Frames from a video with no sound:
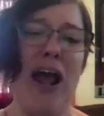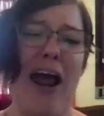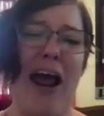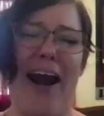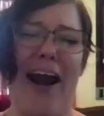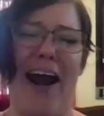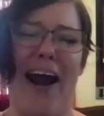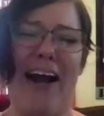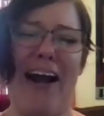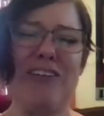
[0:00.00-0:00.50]
It
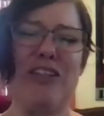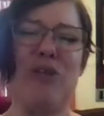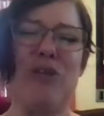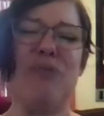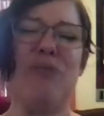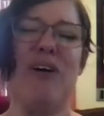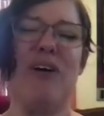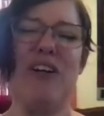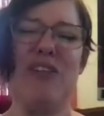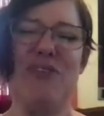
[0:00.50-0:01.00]
actually
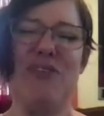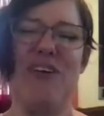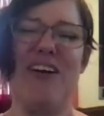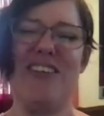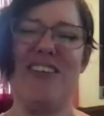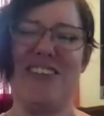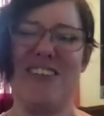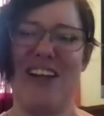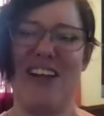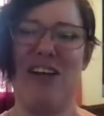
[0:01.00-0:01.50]
puts me to
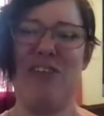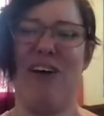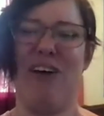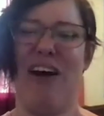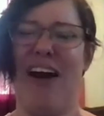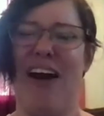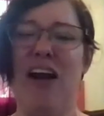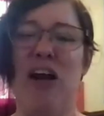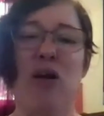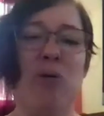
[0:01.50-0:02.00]
sleep.
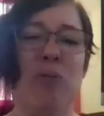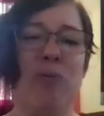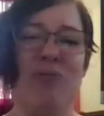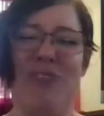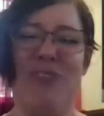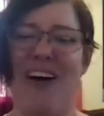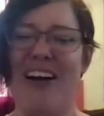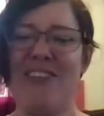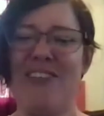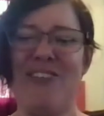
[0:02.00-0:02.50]
Like,
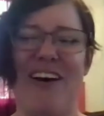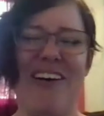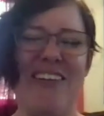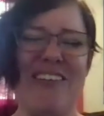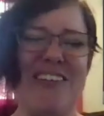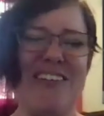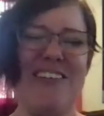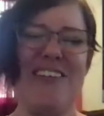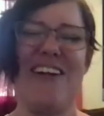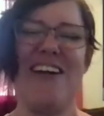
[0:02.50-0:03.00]
my
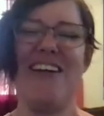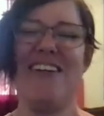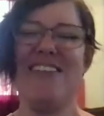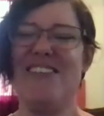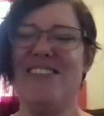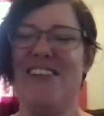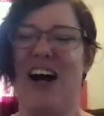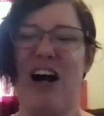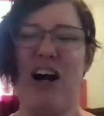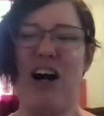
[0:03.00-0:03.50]
spasticity is
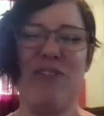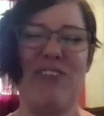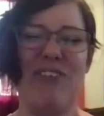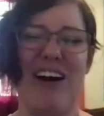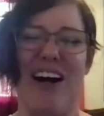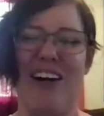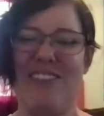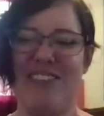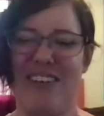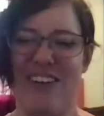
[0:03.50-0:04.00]
not a
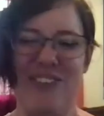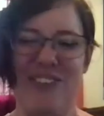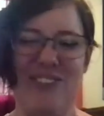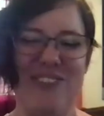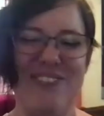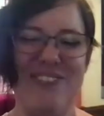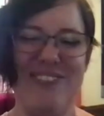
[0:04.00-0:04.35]
problem.